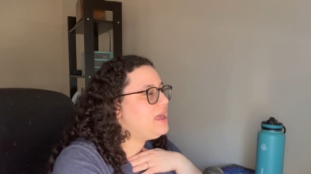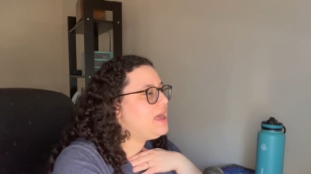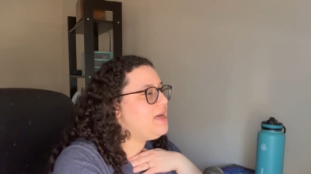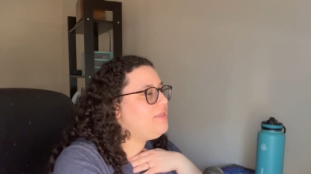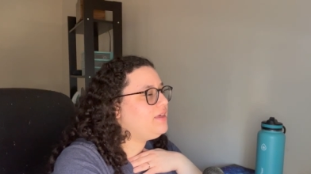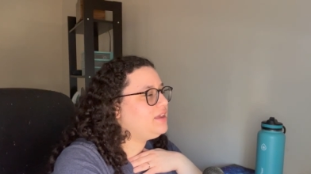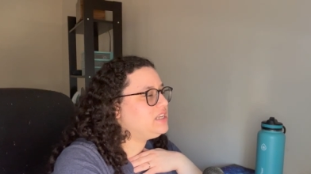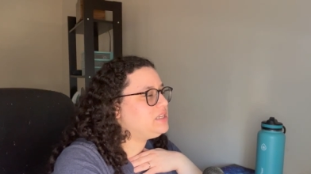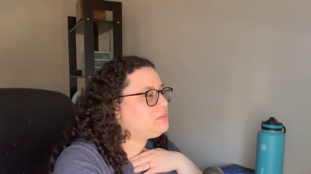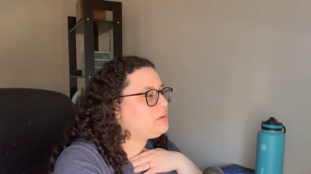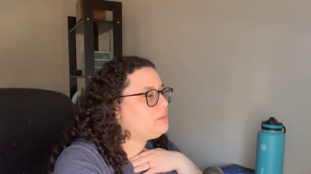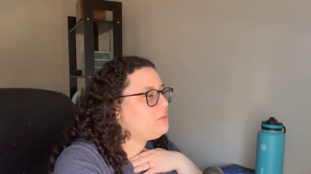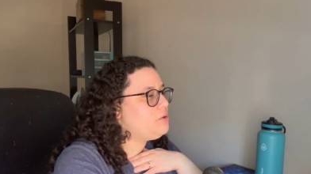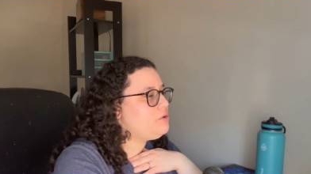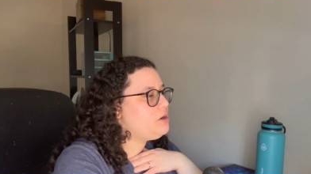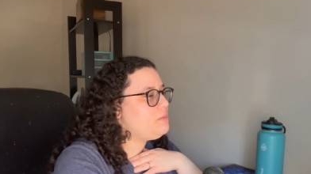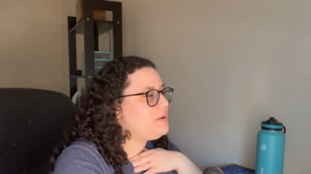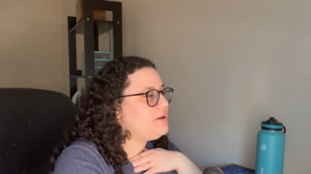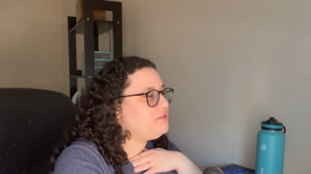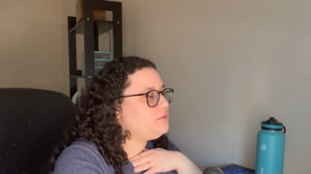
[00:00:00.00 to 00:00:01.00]
and that is
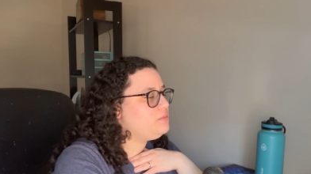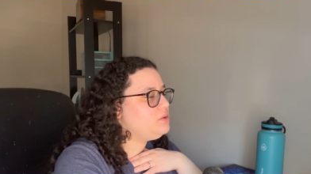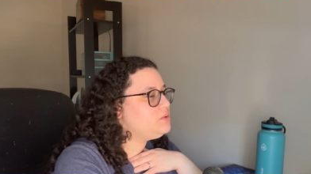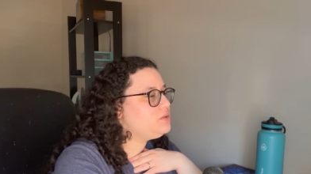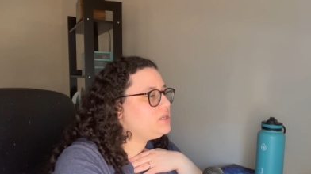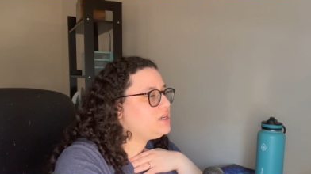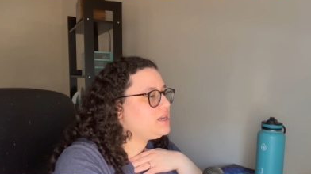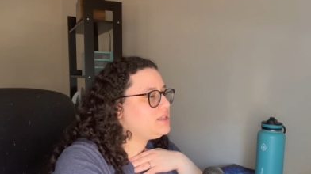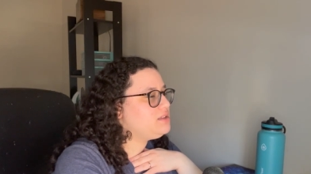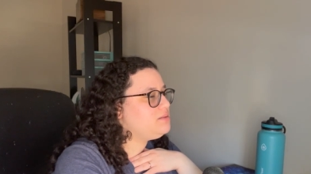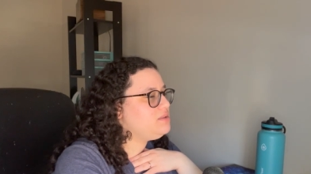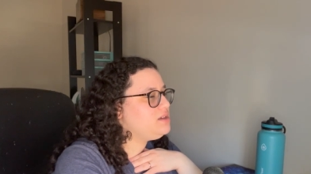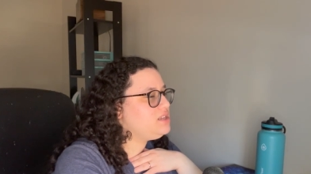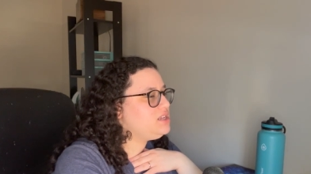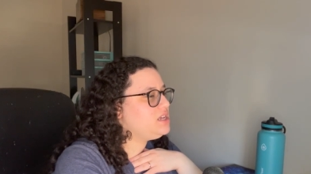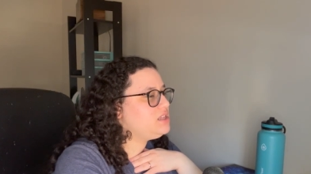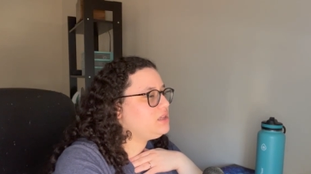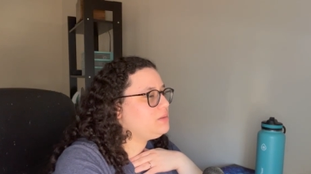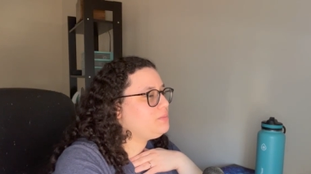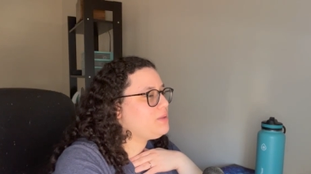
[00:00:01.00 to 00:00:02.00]
promoted by the music and the
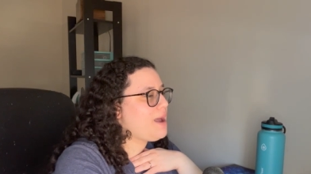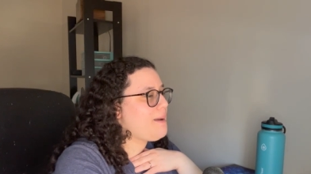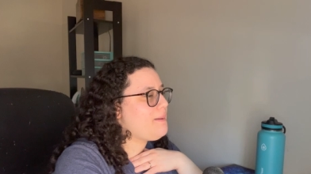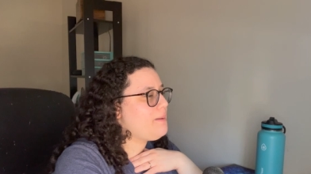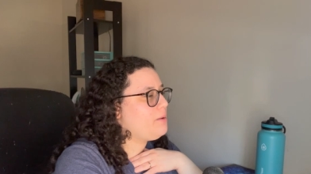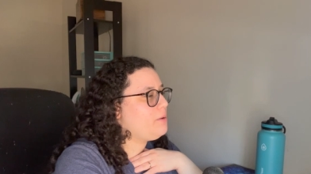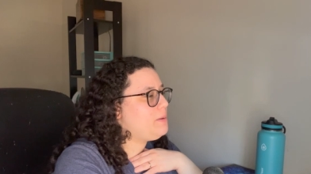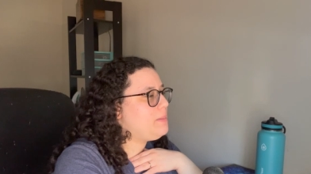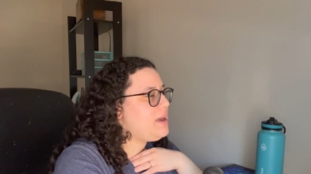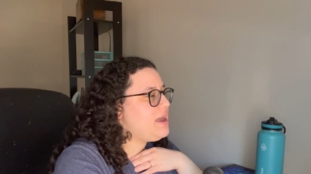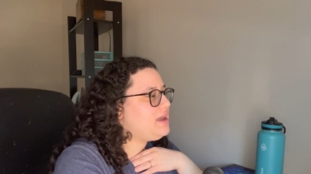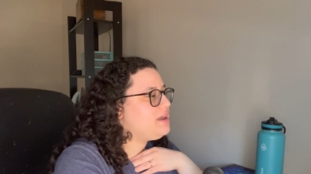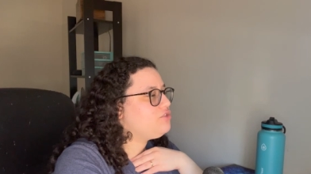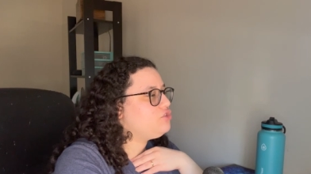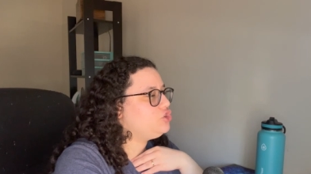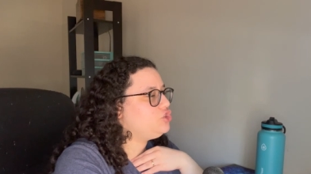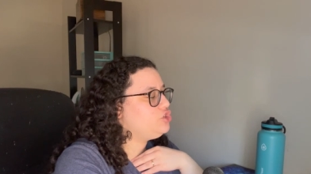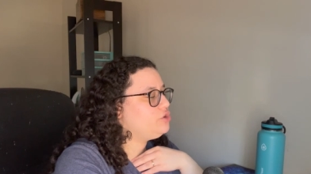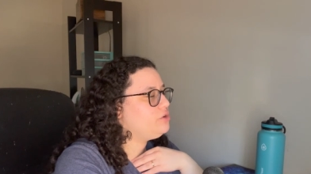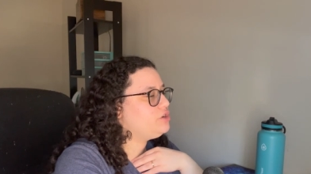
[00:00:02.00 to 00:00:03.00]
media that black people make,
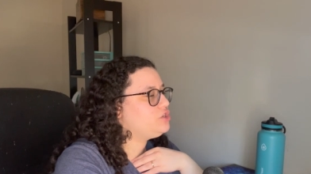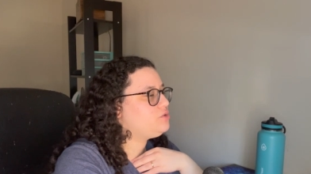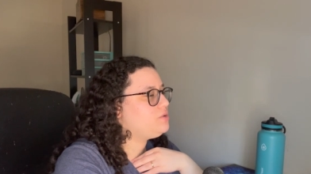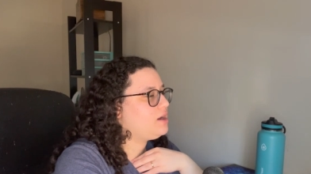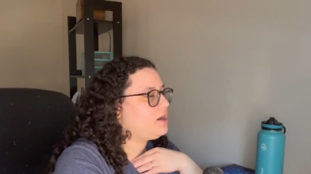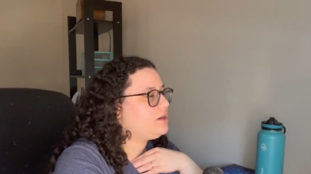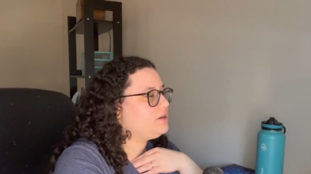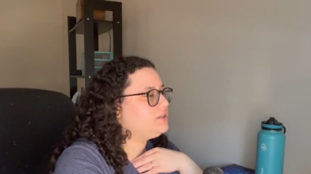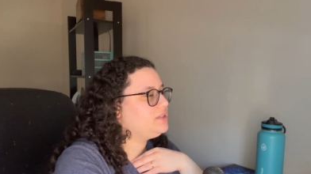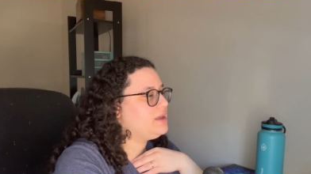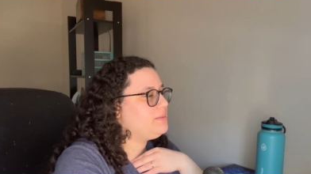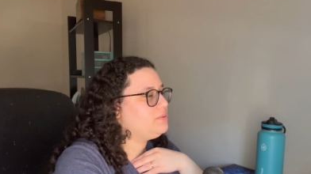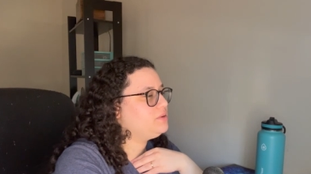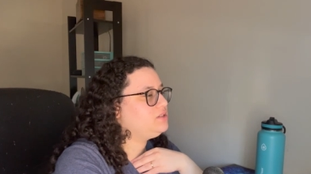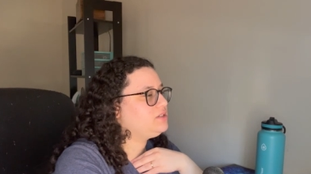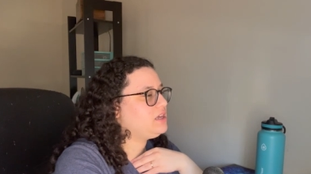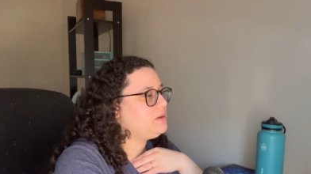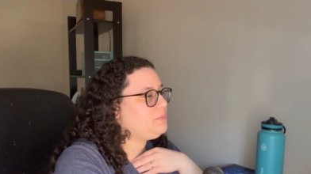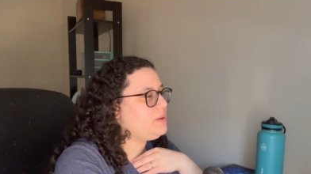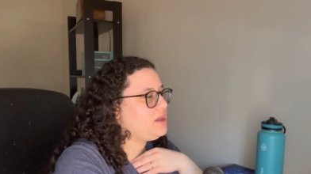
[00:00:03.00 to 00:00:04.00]
the Jewish record
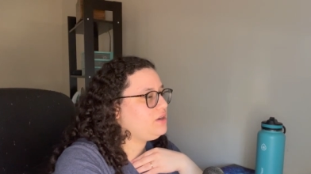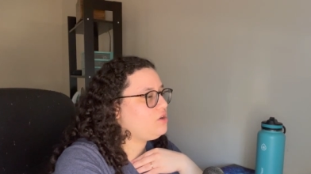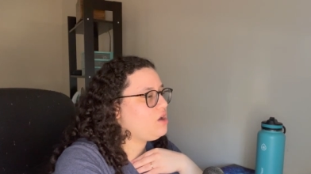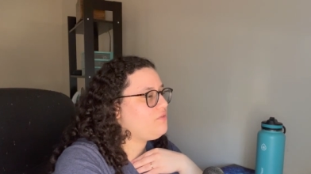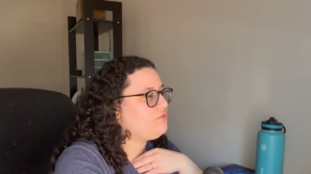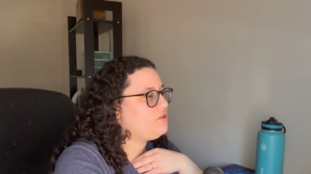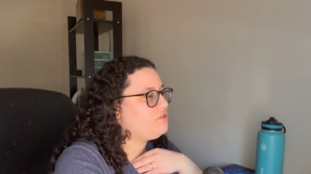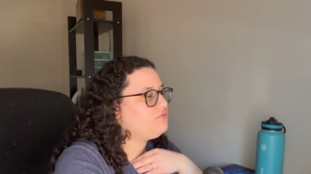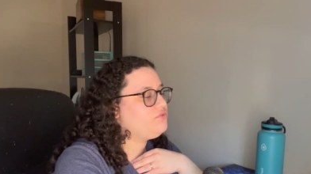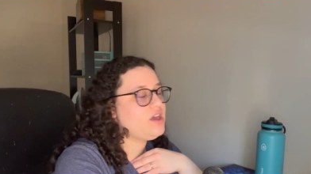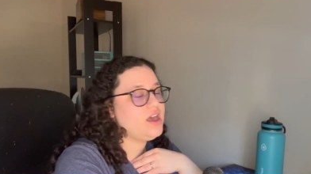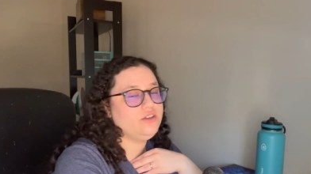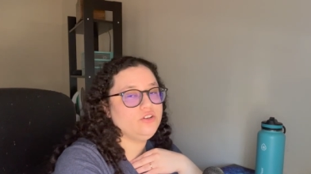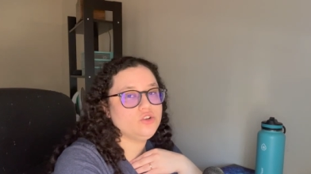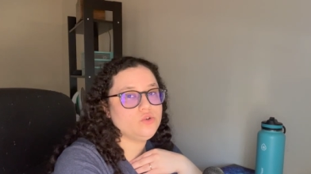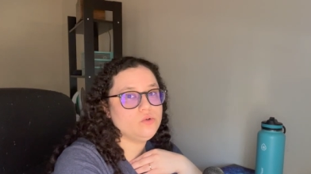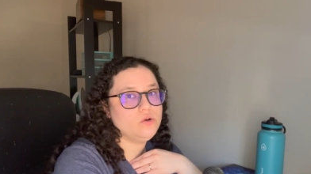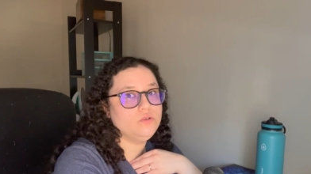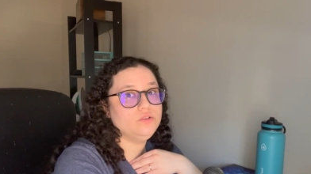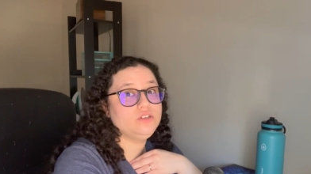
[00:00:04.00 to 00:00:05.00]
labels get paid off of. End
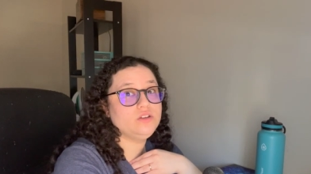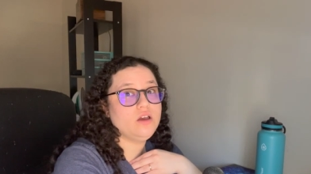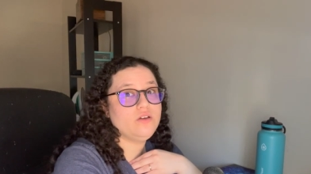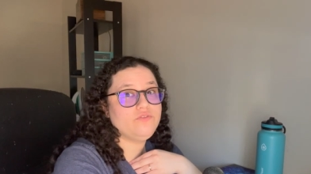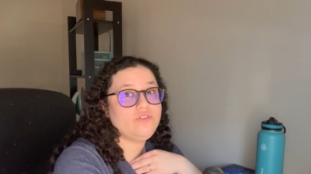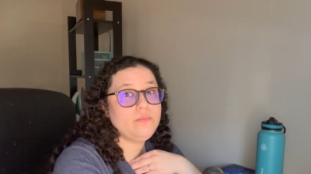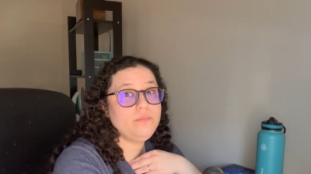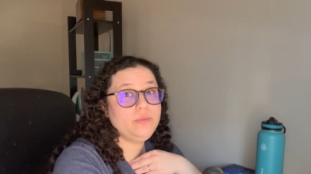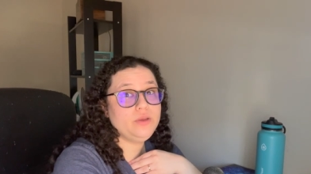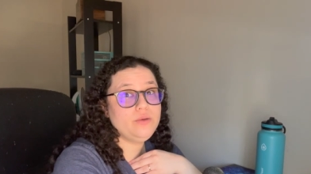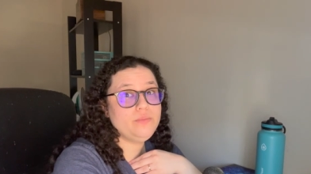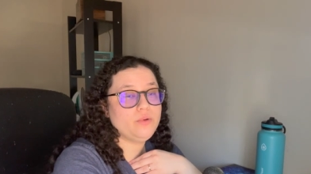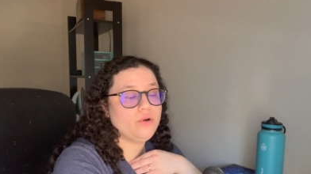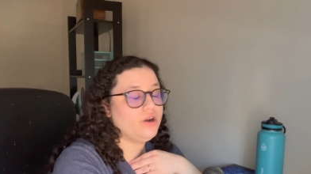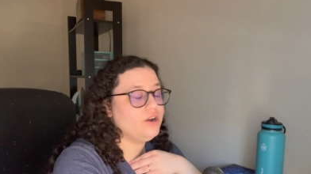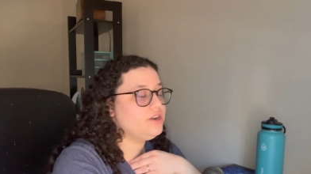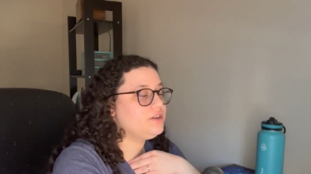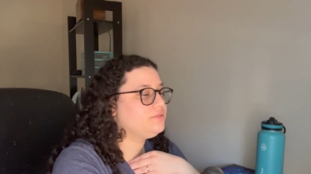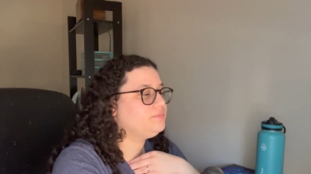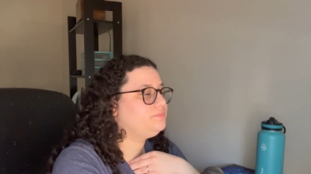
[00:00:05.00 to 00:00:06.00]
quote from
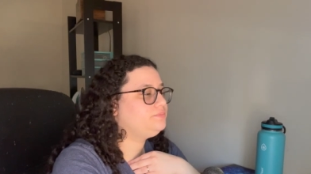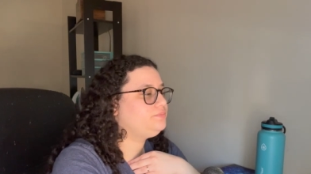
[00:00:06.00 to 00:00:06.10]
Billboard.